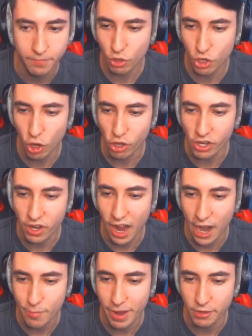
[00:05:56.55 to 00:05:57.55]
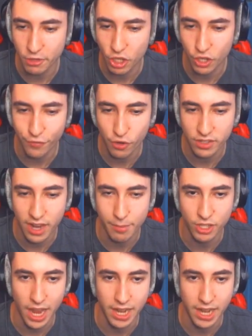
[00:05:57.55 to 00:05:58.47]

You are no longer Iron Man. You took your first damage.